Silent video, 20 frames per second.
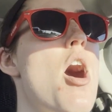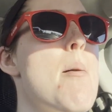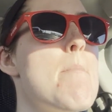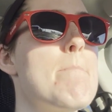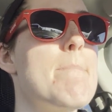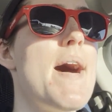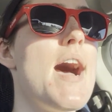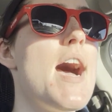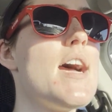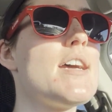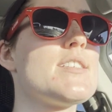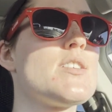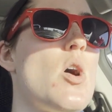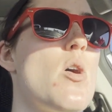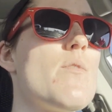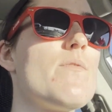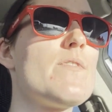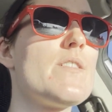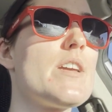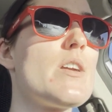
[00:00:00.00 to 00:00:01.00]
Matt is
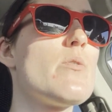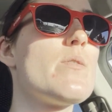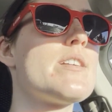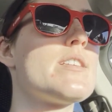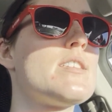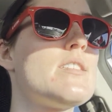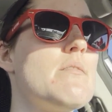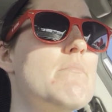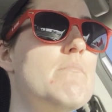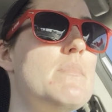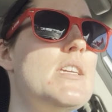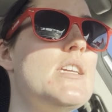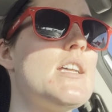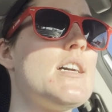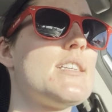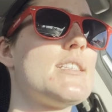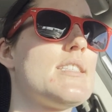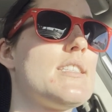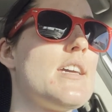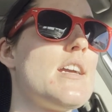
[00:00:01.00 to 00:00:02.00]
hopefully going to meet
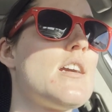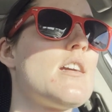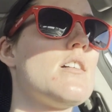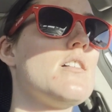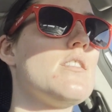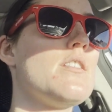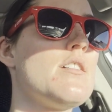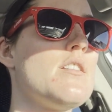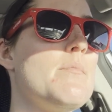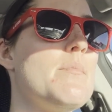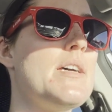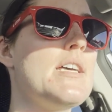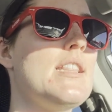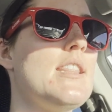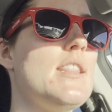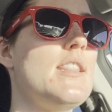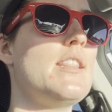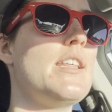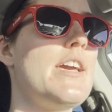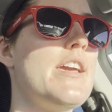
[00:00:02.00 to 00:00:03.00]
us there a little bit
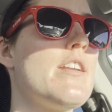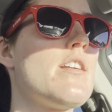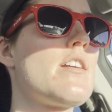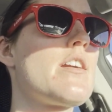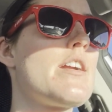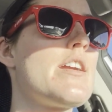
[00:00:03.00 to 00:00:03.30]
later.